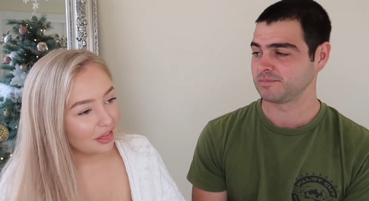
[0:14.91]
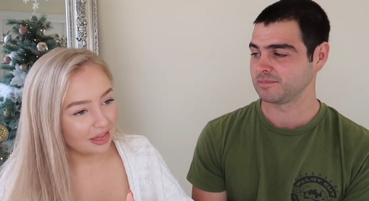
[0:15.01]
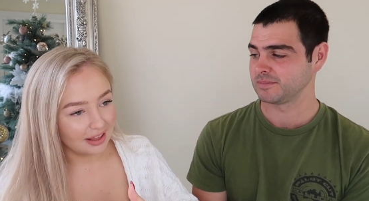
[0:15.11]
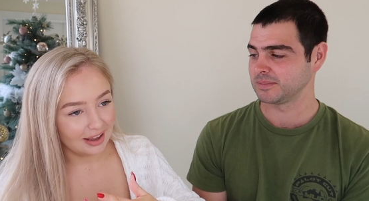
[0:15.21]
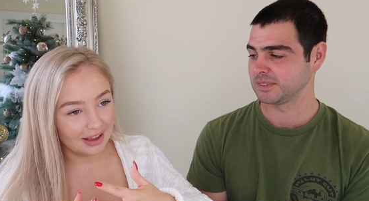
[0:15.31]

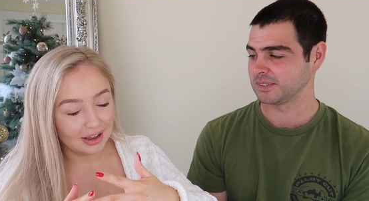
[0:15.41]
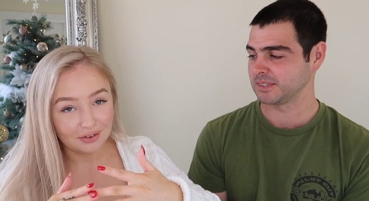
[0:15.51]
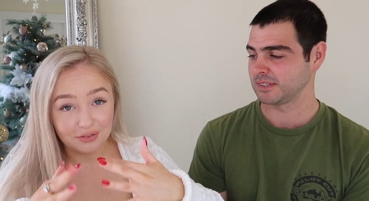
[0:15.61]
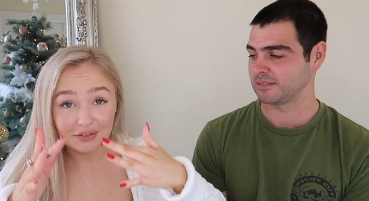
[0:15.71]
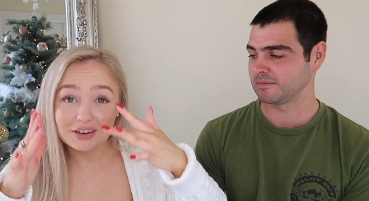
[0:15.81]
Speaker 1: the
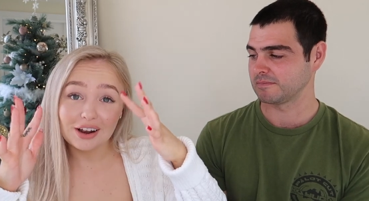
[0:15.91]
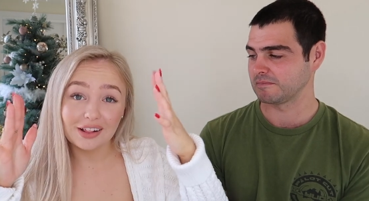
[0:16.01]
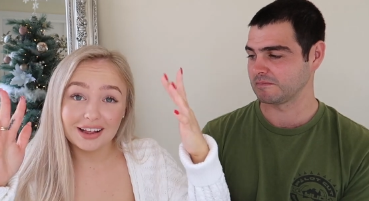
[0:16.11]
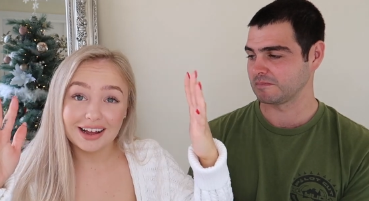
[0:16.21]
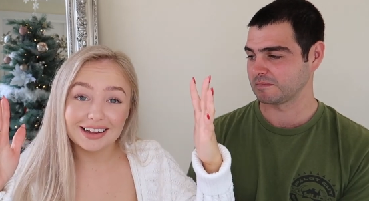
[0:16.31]

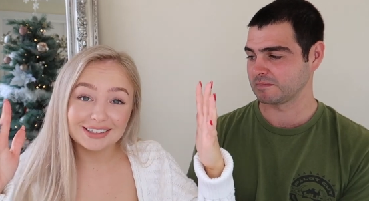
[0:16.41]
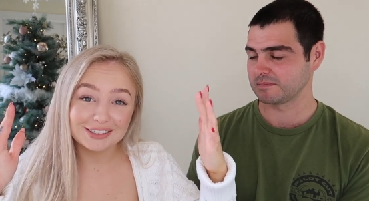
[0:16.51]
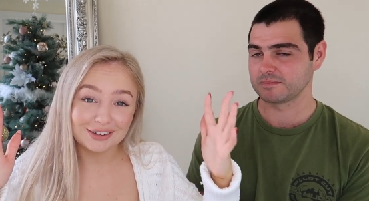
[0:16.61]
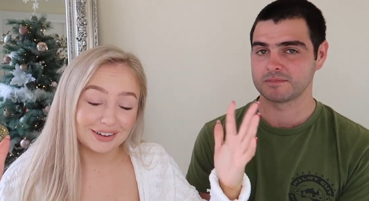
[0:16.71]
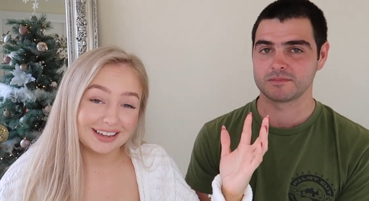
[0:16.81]
$50
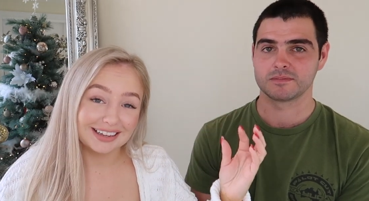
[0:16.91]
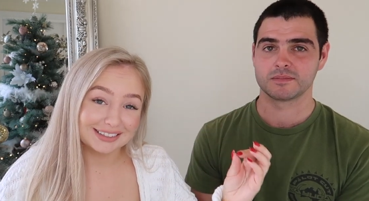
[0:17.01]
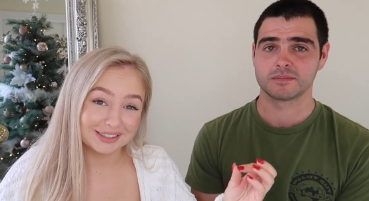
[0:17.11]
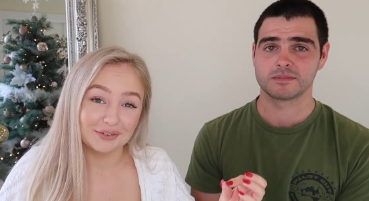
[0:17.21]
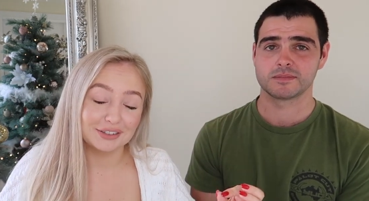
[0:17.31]
stocking
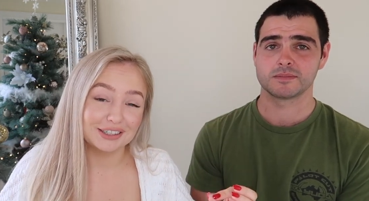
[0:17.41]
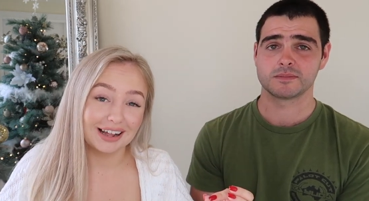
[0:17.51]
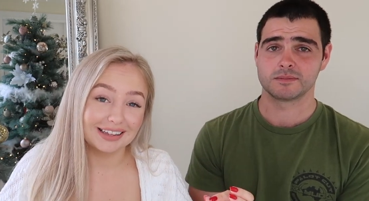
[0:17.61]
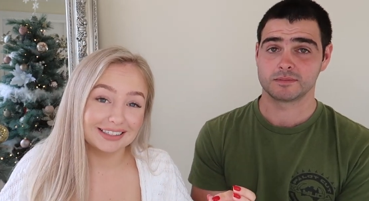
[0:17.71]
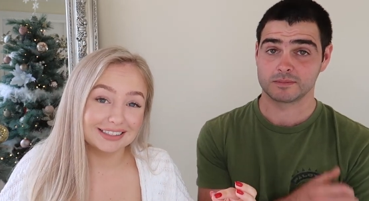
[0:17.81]
stuffer
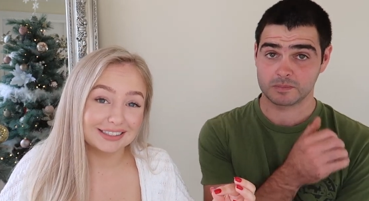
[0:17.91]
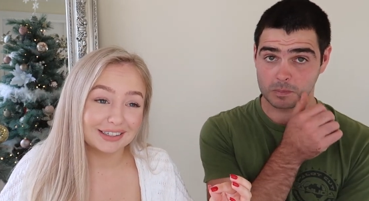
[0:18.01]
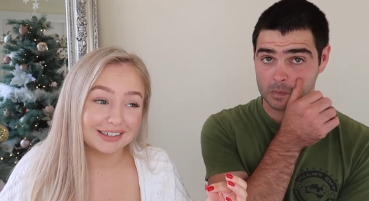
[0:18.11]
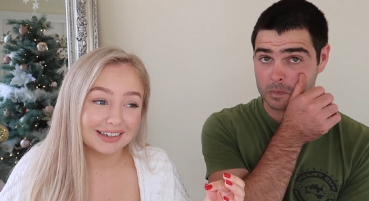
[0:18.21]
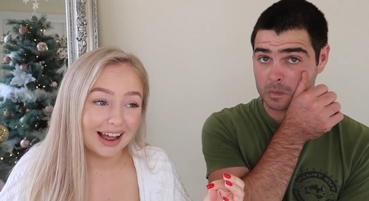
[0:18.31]
challenge
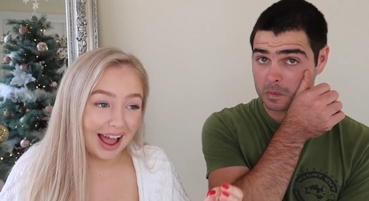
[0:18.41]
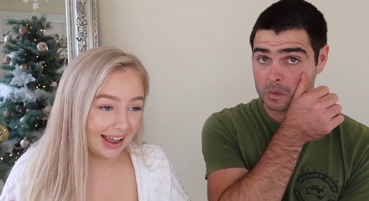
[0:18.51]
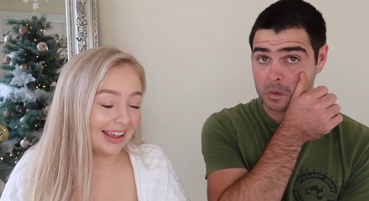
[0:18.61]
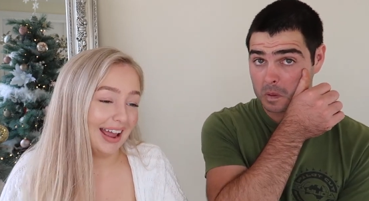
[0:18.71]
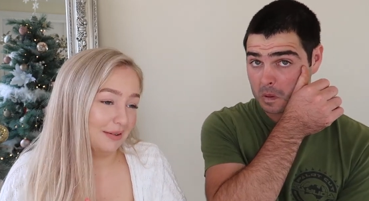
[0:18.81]

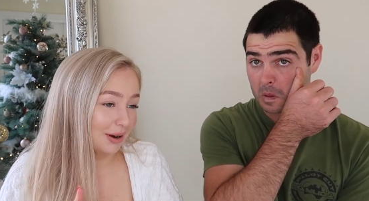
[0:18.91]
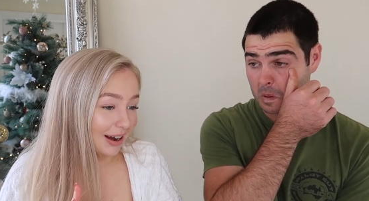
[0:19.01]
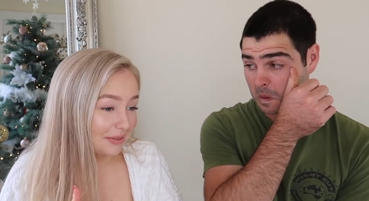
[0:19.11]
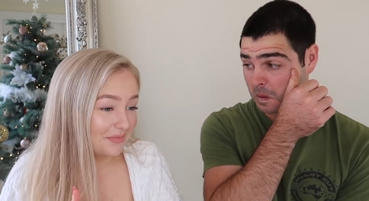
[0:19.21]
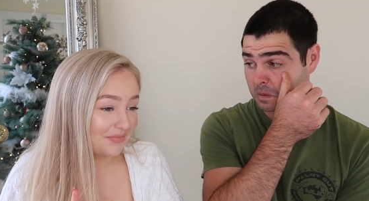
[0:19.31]
at Kmart.